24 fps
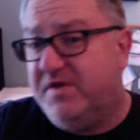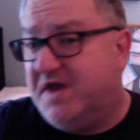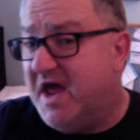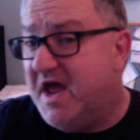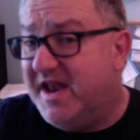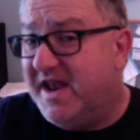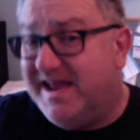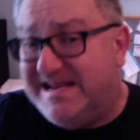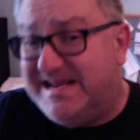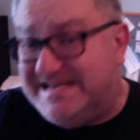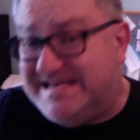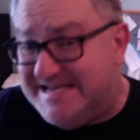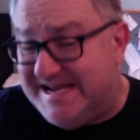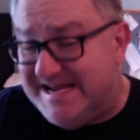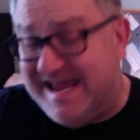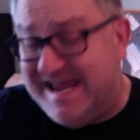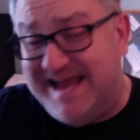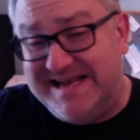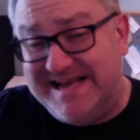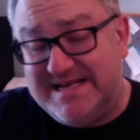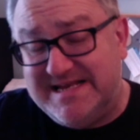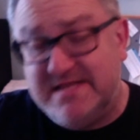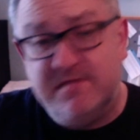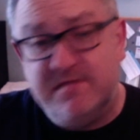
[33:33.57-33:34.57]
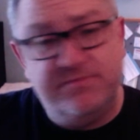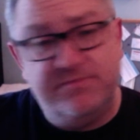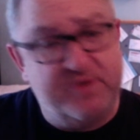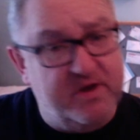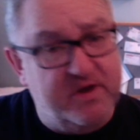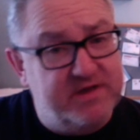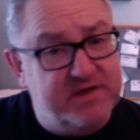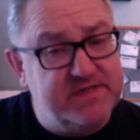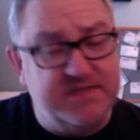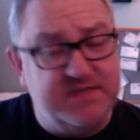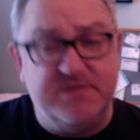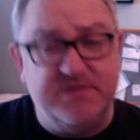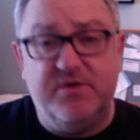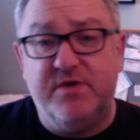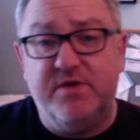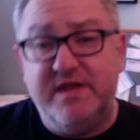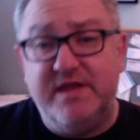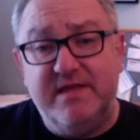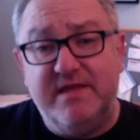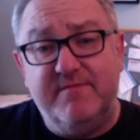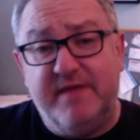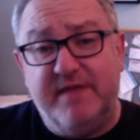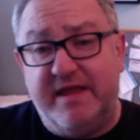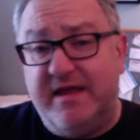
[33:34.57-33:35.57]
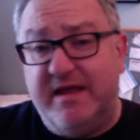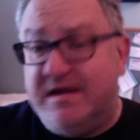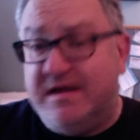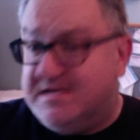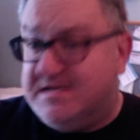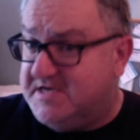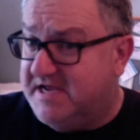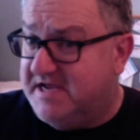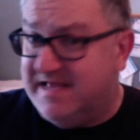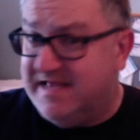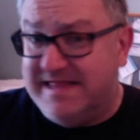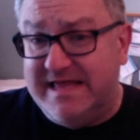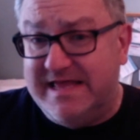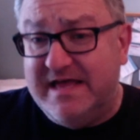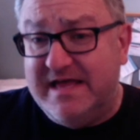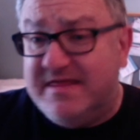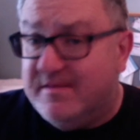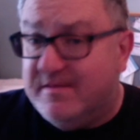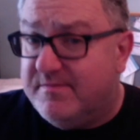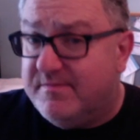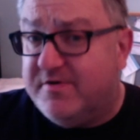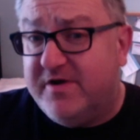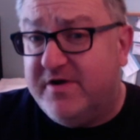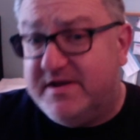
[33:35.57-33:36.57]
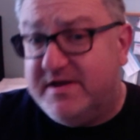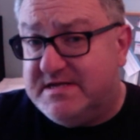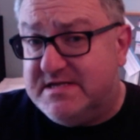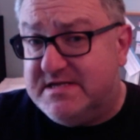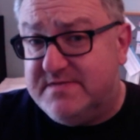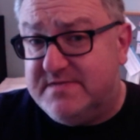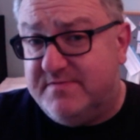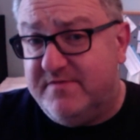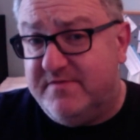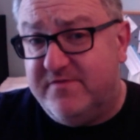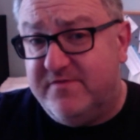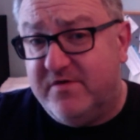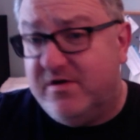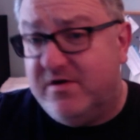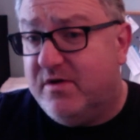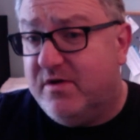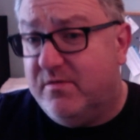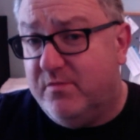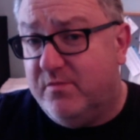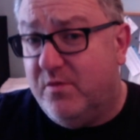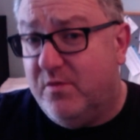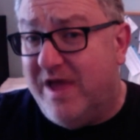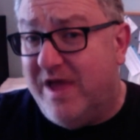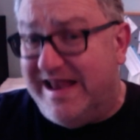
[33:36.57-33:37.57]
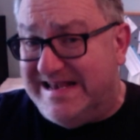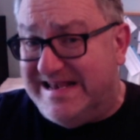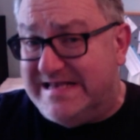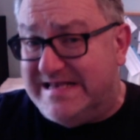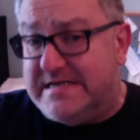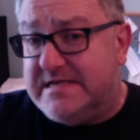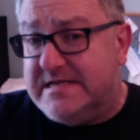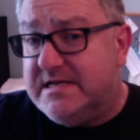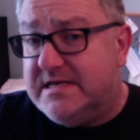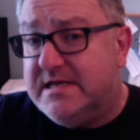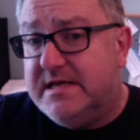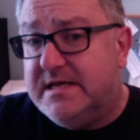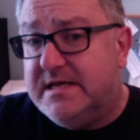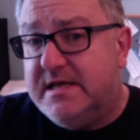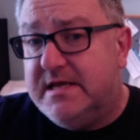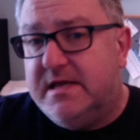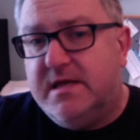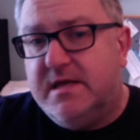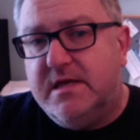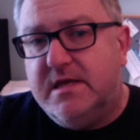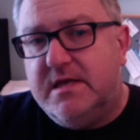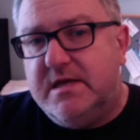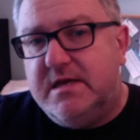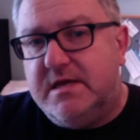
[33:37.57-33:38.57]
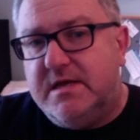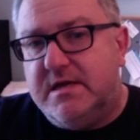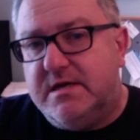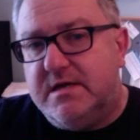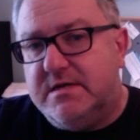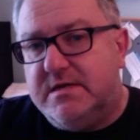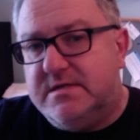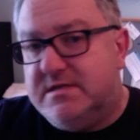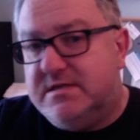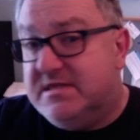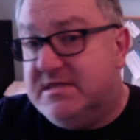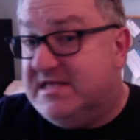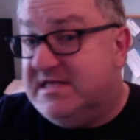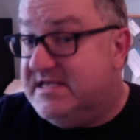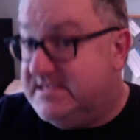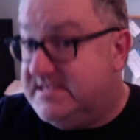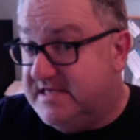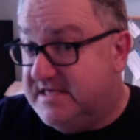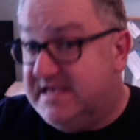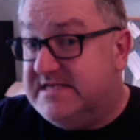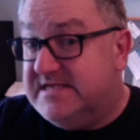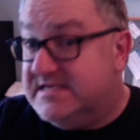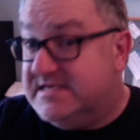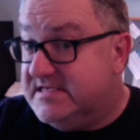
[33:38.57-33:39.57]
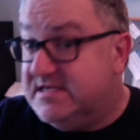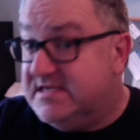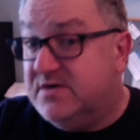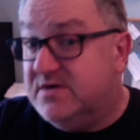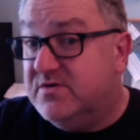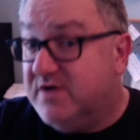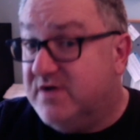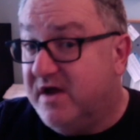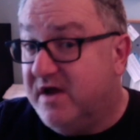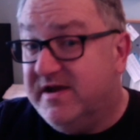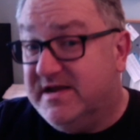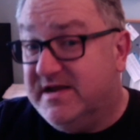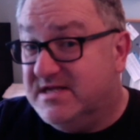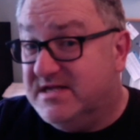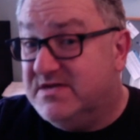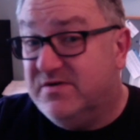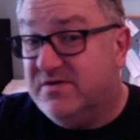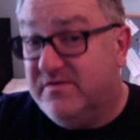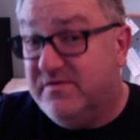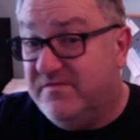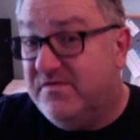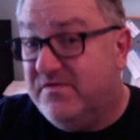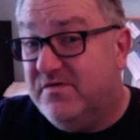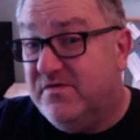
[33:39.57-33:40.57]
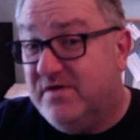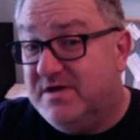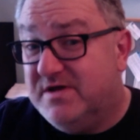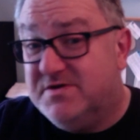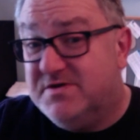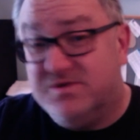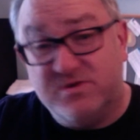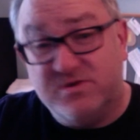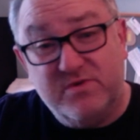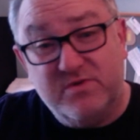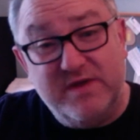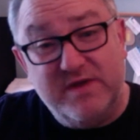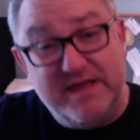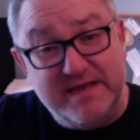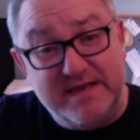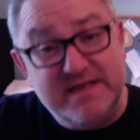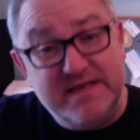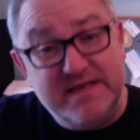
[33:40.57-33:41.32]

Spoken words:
And I checked the prices on eBay. I checked the other prices before I went. And these things are still going at sort of 400 quid.